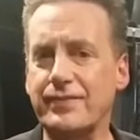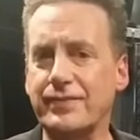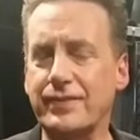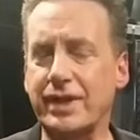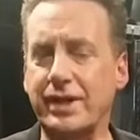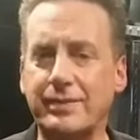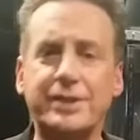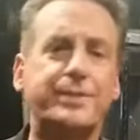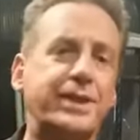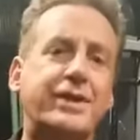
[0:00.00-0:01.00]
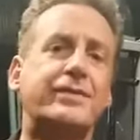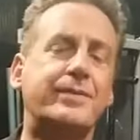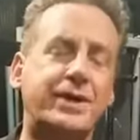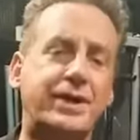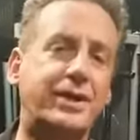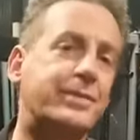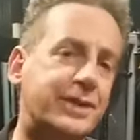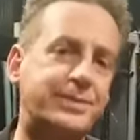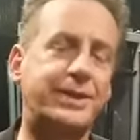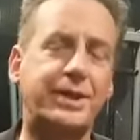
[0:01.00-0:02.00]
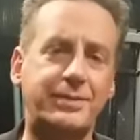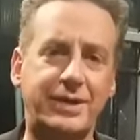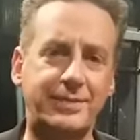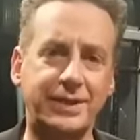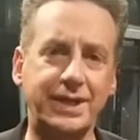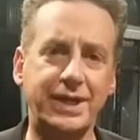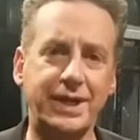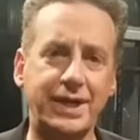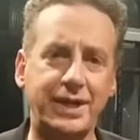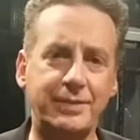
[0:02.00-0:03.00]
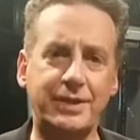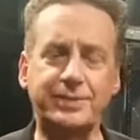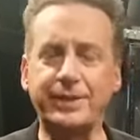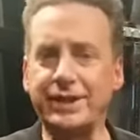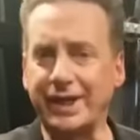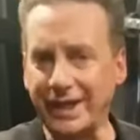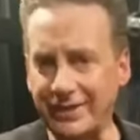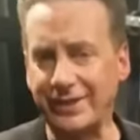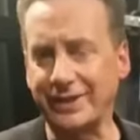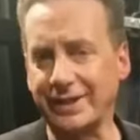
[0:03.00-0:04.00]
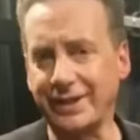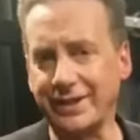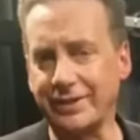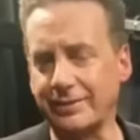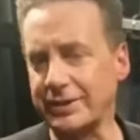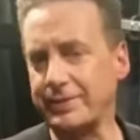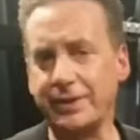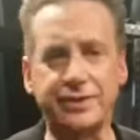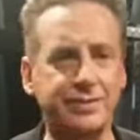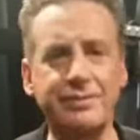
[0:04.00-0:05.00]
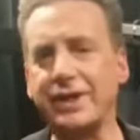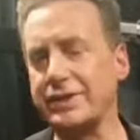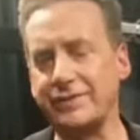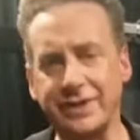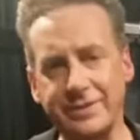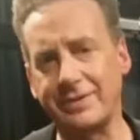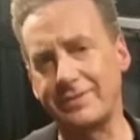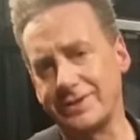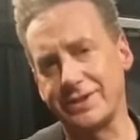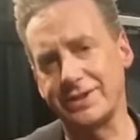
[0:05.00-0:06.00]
And it must be done from the heart, it must be done properly, it must be done ethically, and there must be a tremendous value proposition.